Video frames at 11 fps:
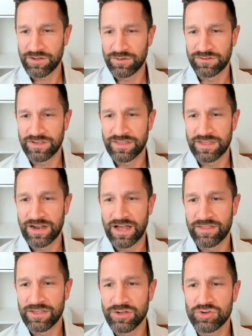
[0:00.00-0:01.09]
that you see
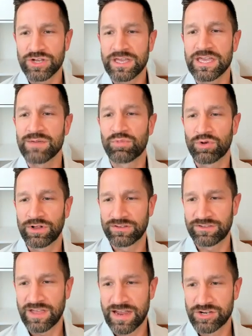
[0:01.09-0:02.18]
that usually keep real
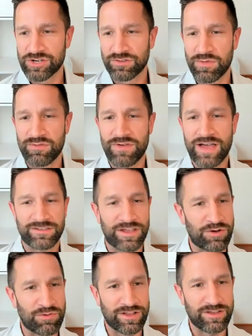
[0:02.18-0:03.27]
estate agents from investing
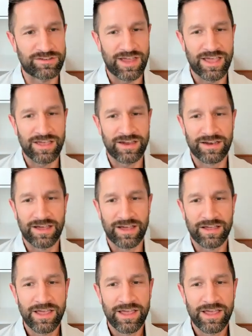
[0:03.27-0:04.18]
in real estate, and